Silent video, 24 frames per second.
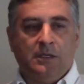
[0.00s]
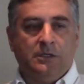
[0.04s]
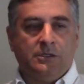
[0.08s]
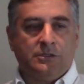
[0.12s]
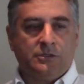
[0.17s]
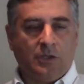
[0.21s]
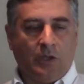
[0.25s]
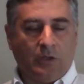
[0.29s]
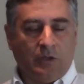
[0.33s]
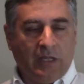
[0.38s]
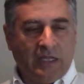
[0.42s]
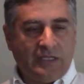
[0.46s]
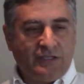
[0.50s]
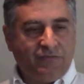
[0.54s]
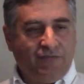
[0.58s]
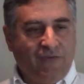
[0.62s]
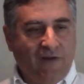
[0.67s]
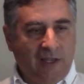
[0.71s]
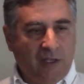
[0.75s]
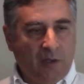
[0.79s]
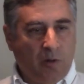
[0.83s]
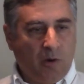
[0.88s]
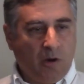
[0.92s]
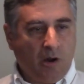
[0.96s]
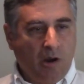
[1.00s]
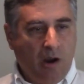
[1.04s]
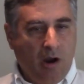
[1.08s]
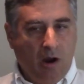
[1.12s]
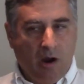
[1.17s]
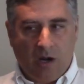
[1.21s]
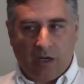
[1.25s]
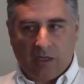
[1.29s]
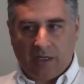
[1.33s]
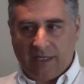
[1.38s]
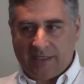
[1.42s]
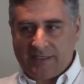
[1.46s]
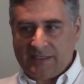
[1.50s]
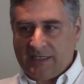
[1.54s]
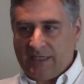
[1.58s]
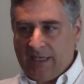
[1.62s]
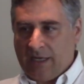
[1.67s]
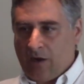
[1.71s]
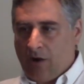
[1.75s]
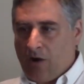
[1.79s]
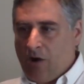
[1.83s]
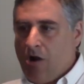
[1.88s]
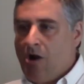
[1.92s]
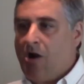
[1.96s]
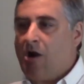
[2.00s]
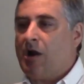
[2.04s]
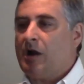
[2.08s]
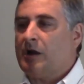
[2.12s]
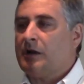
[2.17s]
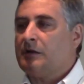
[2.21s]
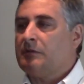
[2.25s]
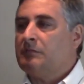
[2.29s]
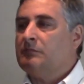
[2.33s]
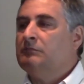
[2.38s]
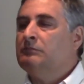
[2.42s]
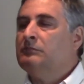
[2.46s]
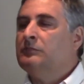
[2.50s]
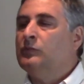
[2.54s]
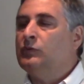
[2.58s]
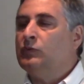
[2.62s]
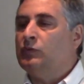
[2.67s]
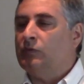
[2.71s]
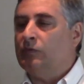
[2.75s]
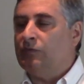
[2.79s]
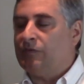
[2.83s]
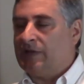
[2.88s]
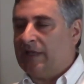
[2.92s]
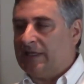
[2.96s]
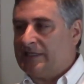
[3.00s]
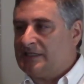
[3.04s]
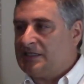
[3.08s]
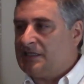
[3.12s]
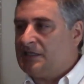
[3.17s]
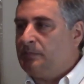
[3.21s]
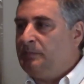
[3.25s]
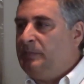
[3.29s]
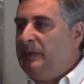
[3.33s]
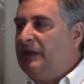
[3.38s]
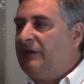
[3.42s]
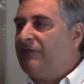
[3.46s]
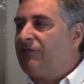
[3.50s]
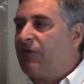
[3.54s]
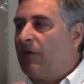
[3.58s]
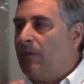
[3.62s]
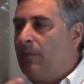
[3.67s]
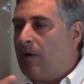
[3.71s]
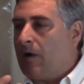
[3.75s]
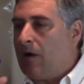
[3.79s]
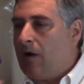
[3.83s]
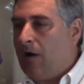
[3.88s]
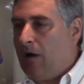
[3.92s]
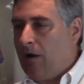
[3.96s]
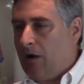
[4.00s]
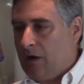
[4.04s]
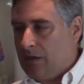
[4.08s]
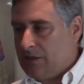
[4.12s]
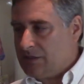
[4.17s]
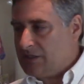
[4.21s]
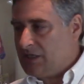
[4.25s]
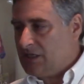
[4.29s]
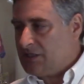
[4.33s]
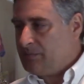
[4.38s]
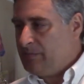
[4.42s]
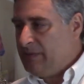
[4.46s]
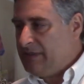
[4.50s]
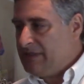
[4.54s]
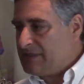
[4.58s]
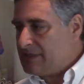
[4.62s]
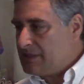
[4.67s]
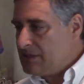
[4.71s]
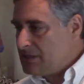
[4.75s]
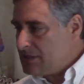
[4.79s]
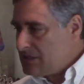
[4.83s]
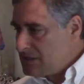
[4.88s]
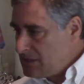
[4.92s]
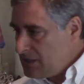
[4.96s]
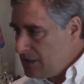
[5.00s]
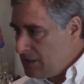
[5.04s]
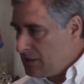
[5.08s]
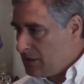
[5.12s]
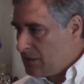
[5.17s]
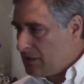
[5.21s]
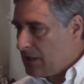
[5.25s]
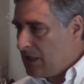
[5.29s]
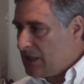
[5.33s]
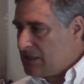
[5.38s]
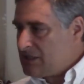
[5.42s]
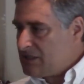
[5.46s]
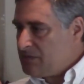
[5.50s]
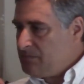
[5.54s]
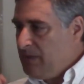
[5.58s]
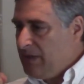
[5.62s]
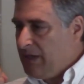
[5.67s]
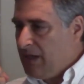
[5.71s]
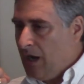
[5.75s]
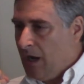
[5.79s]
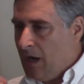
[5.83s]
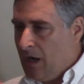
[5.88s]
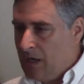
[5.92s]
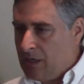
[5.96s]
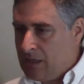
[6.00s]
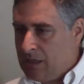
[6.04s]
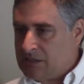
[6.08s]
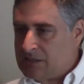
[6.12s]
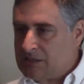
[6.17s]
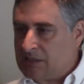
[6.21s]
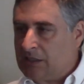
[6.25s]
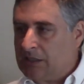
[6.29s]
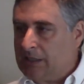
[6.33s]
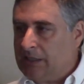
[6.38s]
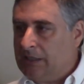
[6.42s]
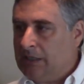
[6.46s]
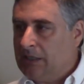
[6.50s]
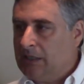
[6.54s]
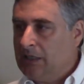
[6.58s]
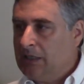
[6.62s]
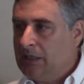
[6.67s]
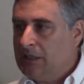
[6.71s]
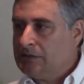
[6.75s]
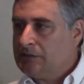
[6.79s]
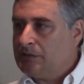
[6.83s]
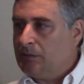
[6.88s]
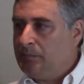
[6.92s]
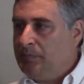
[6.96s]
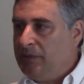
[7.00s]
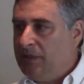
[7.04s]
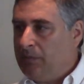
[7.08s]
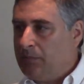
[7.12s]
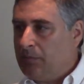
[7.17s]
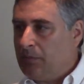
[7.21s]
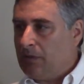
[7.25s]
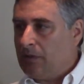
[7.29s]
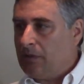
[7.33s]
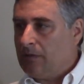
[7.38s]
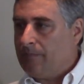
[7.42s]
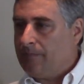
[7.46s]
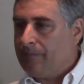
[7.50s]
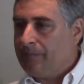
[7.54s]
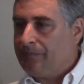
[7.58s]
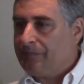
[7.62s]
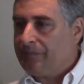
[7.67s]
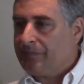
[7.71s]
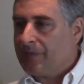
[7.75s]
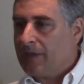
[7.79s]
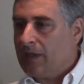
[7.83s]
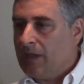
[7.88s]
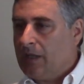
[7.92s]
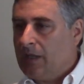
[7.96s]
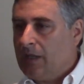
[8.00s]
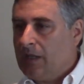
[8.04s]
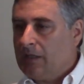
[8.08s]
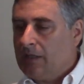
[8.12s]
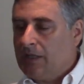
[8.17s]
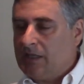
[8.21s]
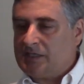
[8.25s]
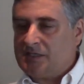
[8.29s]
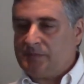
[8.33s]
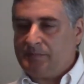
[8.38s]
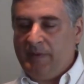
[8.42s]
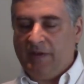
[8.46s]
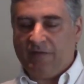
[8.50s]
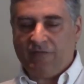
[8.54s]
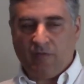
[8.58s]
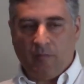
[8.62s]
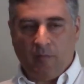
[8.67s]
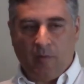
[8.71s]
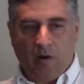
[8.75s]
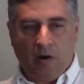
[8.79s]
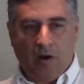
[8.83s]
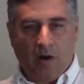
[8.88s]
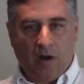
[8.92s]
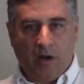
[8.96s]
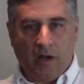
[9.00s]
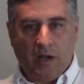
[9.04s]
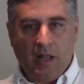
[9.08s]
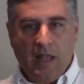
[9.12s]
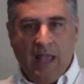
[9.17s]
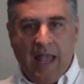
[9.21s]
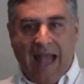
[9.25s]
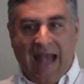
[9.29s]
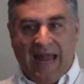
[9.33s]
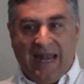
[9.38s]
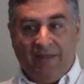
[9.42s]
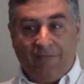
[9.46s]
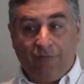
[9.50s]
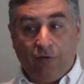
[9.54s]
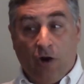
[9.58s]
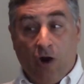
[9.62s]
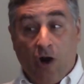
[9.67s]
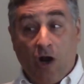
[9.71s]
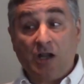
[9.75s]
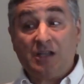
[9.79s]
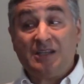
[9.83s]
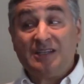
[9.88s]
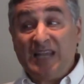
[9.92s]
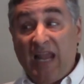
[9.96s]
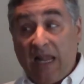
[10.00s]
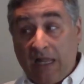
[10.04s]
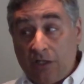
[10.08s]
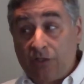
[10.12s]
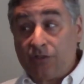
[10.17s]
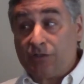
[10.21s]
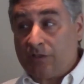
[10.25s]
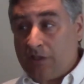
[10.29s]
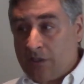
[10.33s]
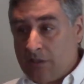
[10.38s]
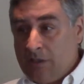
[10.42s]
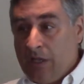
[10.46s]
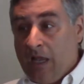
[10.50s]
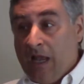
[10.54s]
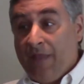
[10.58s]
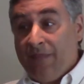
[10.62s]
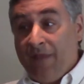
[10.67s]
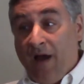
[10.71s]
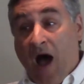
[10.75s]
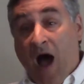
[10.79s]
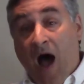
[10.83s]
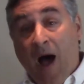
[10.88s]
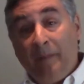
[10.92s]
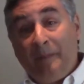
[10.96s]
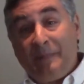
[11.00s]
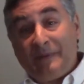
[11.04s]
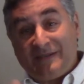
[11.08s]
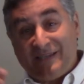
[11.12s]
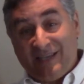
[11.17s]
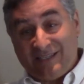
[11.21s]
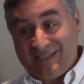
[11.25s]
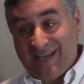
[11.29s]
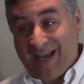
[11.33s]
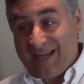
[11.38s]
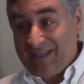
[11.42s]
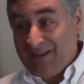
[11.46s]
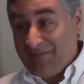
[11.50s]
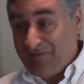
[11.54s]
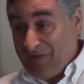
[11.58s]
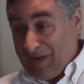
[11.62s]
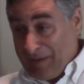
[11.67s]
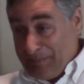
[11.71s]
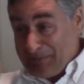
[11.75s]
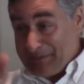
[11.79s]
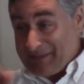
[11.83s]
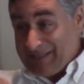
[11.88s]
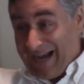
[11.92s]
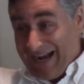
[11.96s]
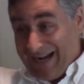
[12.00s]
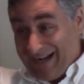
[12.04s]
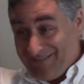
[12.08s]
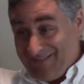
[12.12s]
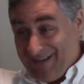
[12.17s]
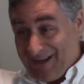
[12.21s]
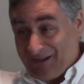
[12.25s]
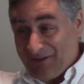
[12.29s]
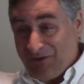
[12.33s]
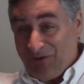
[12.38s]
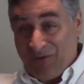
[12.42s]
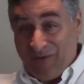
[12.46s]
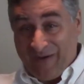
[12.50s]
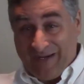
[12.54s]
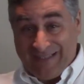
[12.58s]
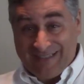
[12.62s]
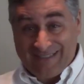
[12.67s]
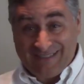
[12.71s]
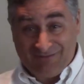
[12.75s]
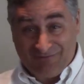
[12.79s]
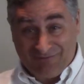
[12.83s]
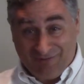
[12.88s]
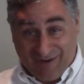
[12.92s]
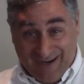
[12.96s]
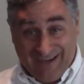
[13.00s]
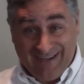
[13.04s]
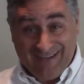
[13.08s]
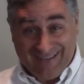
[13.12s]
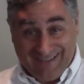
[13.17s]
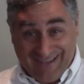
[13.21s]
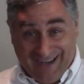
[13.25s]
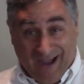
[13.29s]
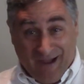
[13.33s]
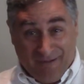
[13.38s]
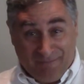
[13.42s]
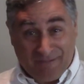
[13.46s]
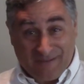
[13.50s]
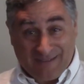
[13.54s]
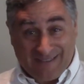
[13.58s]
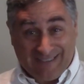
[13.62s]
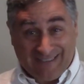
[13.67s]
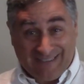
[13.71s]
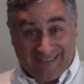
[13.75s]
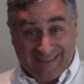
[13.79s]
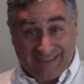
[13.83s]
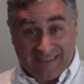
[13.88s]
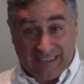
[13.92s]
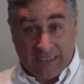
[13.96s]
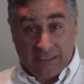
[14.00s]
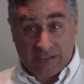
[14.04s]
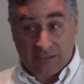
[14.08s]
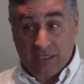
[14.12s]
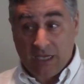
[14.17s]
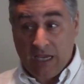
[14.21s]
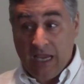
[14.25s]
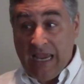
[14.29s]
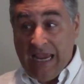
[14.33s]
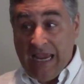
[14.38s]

So let's follow our heart. Let's get our heart moved. Let's speak from our hearts. Let's be sincere. Let's speak honestly to people. Let's speak from our heart. And if your heart tells the opposite side, the flip side of that coin is, right? The opposite is this.